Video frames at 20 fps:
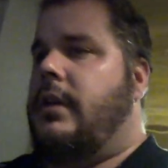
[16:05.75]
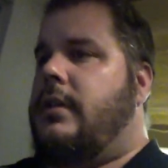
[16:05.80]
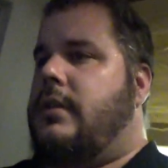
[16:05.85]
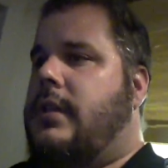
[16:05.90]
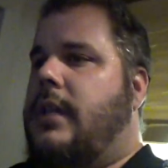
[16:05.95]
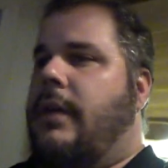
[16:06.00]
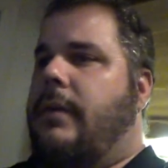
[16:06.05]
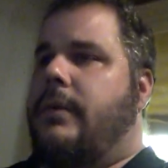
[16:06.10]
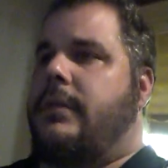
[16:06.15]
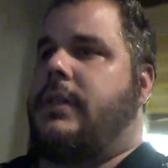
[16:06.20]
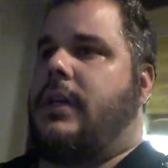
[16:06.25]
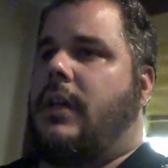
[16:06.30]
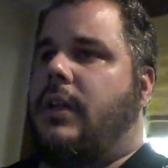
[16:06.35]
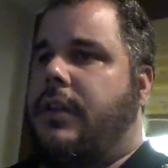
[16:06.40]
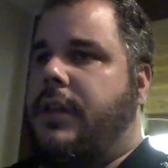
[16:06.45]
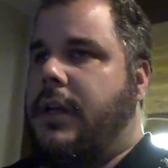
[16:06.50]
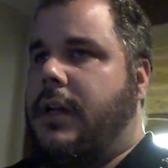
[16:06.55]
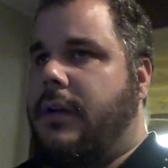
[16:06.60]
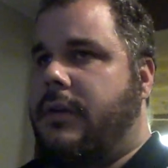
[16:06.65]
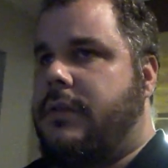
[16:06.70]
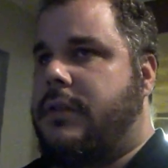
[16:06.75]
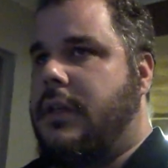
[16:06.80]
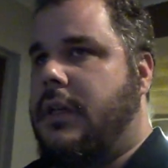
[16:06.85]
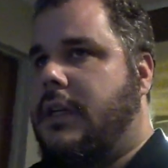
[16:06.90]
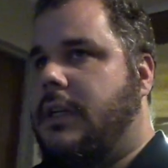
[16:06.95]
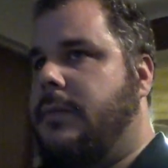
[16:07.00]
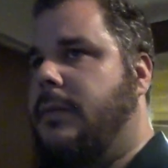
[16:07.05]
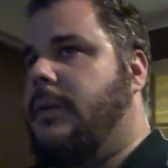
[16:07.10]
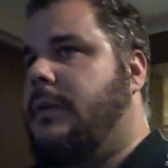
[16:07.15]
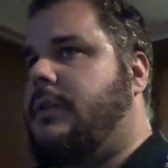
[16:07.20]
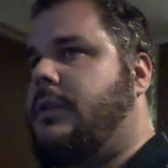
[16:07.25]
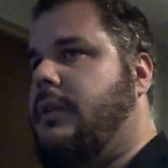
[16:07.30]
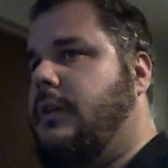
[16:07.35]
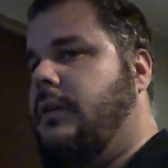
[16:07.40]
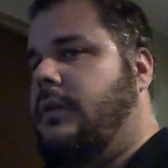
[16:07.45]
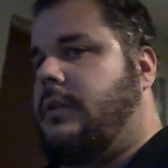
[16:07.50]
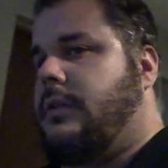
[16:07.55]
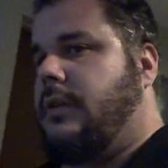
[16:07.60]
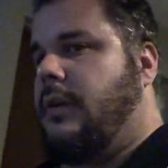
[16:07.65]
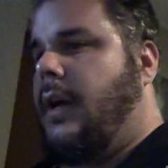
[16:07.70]
So that was the other thing I was thinking about
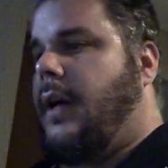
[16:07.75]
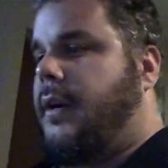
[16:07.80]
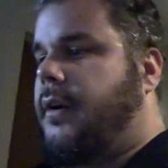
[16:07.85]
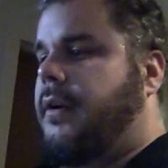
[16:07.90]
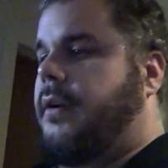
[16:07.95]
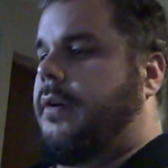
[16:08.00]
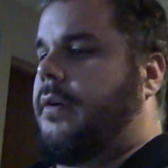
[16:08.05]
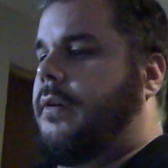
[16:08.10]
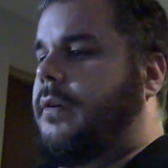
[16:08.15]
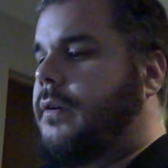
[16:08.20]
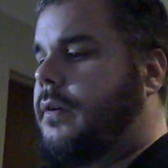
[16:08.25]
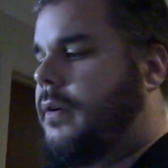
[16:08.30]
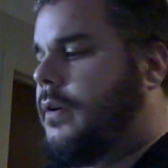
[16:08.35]
too. So I don't know.